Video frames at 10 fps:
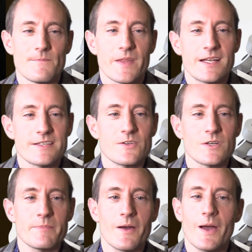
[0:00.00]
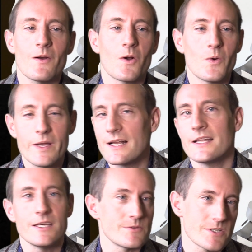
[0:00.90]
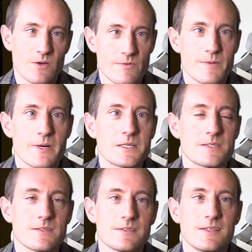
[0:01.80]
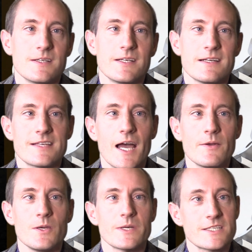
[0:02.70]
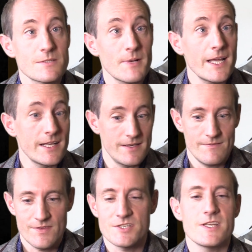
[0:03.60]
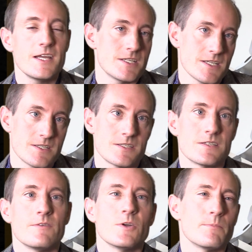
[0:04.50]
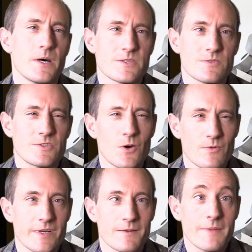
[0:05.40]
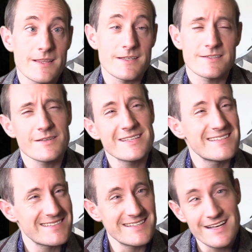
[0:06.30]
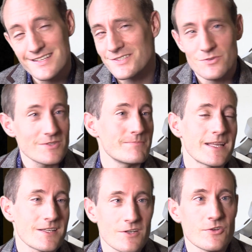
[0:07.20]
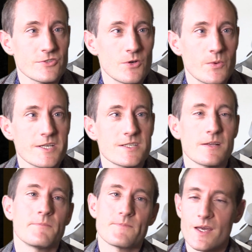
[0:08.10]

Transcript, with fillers: And it's not about how quickly you solve the puzzle, it's how you explain the stages of your puzzle solving method. So, this is another sort of methodological question.